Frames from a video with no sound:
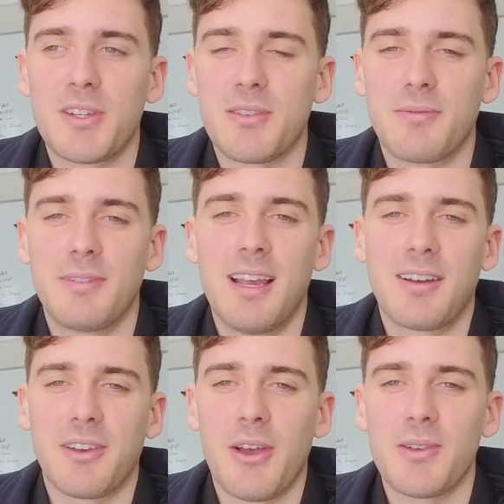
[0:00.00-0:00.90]
bunch of
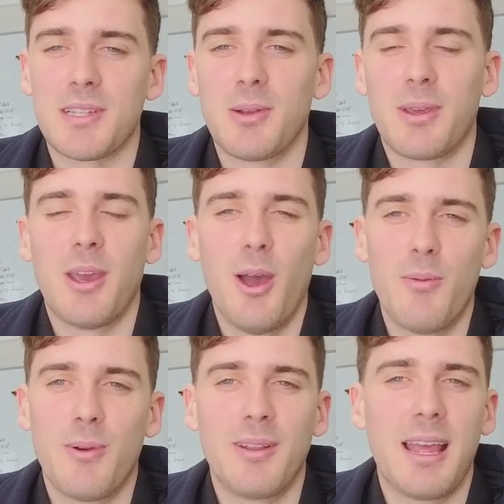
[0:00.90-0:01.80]
young girls are looking
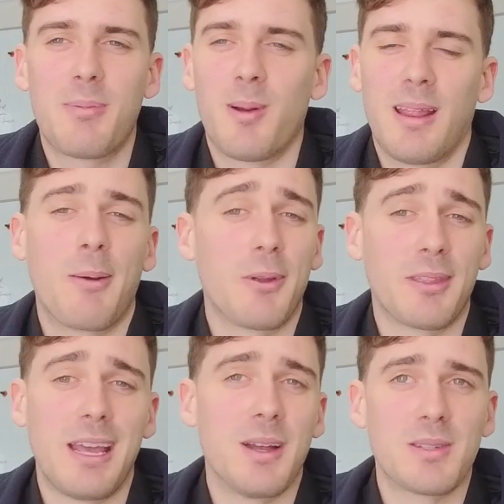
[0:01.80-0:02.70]
over and they're probably like, what
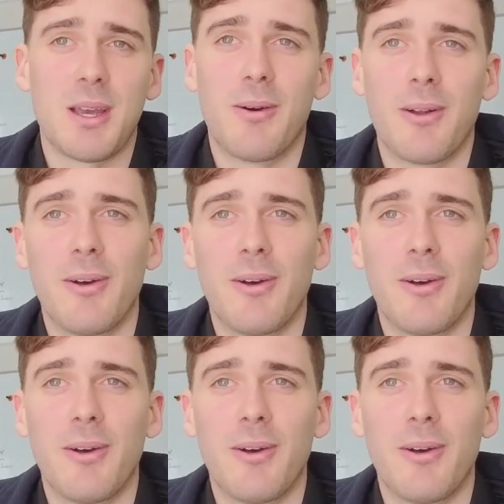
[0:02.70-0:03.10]
the hell's going